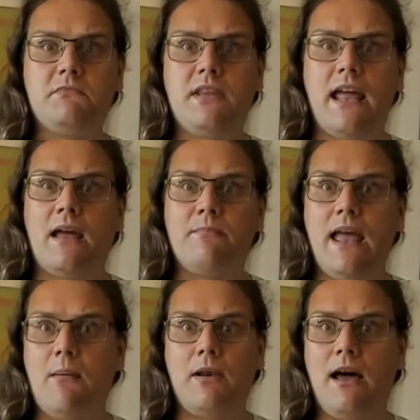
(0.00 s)
They can be
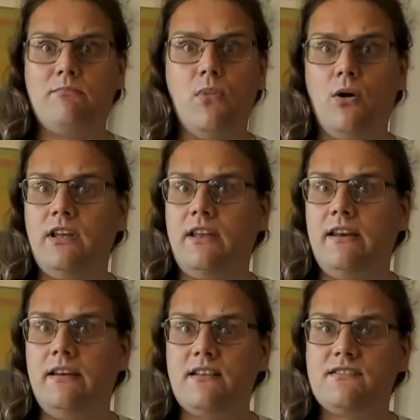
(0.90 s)
applied both in
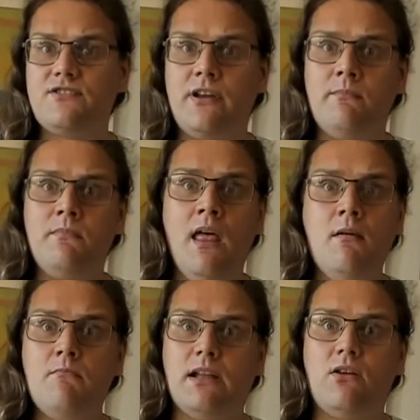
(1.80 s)
industry,
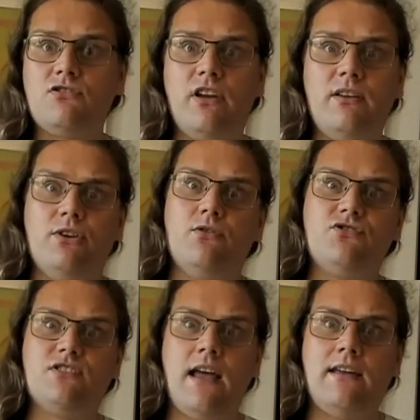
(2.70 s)
but also if you
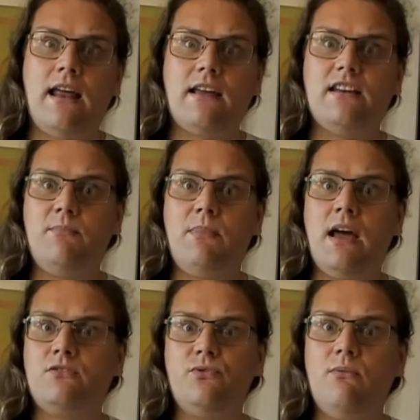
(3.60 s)
stay in academia
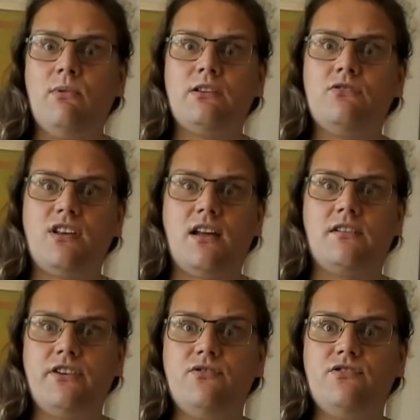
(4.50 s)
and really want to
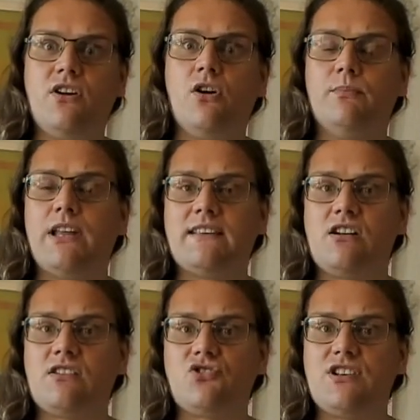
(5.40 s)
start using
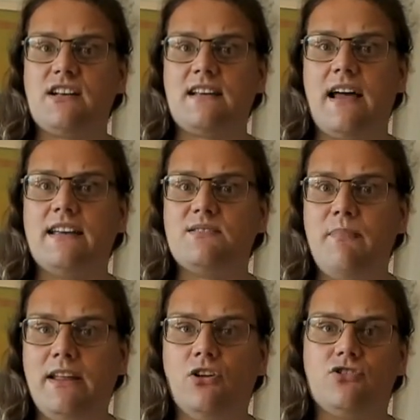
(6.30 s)
computational social science
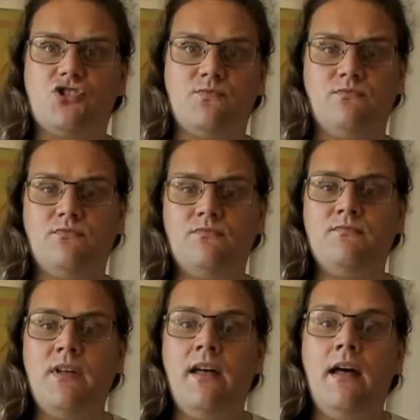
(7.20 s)
methods.
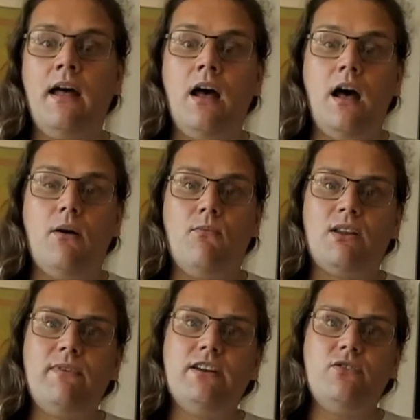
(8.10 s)

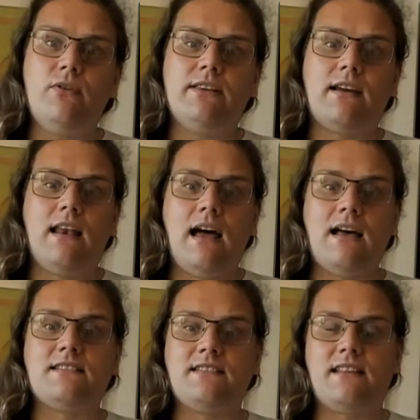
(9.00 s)
What we do in the
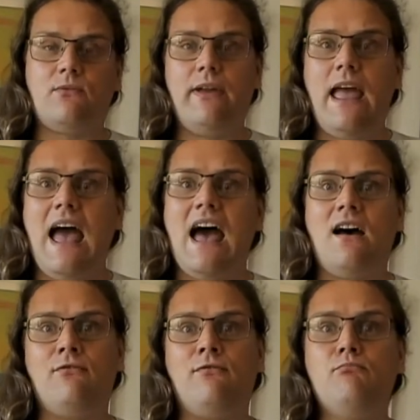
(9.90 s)
class is that we
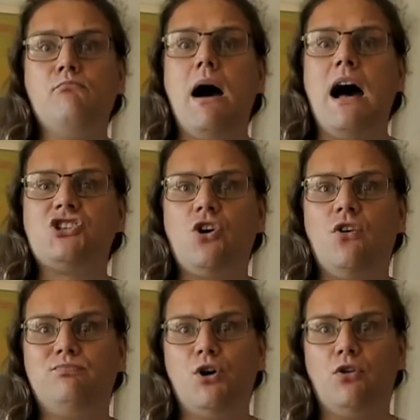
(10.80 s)
have a bunch
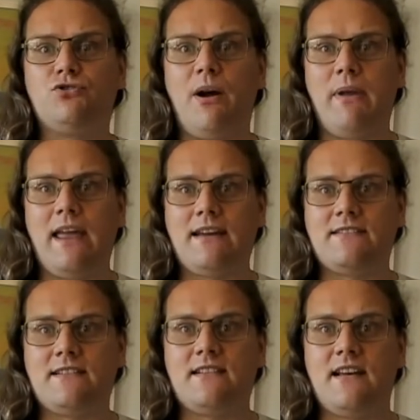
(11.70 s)
of programming
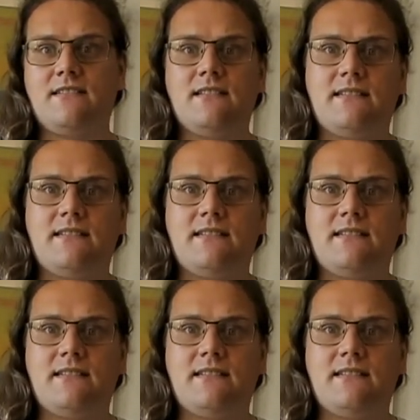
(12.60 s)
exercises.